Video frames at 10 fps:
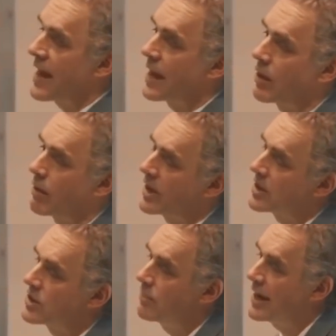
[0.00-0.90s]
that are
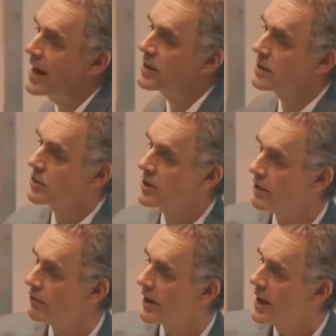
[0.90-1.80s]
because you might ask
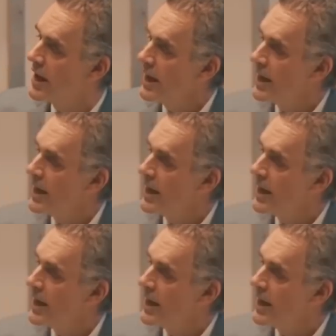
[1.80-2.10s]
yourself, like,